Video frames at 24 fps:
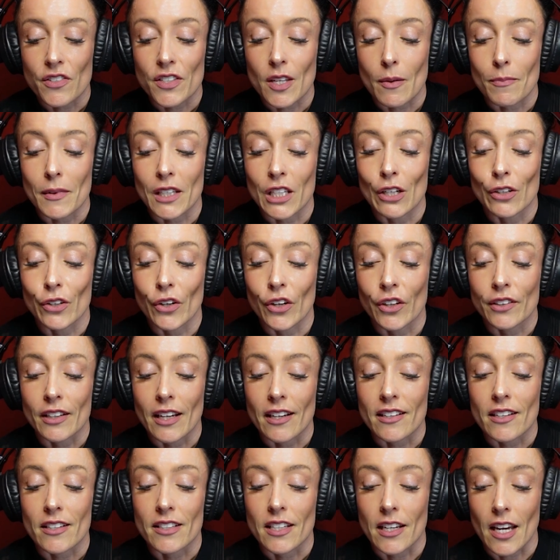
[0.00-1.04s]
something you learn
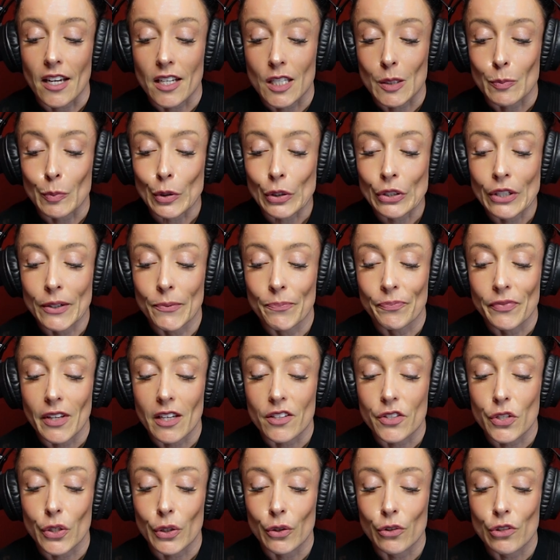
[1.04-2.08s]
in a textbook.
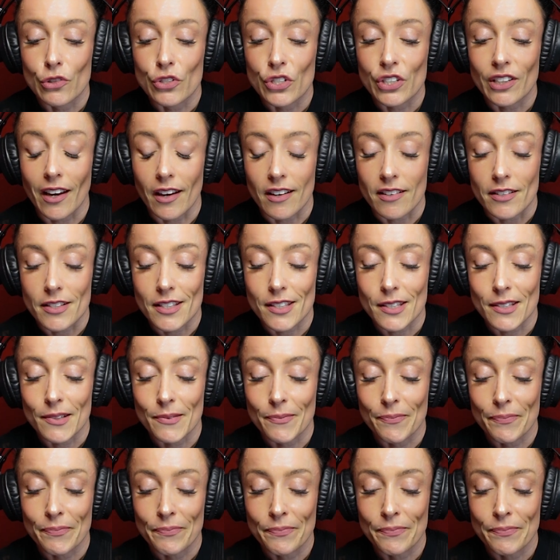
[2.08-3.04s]
It's who she is.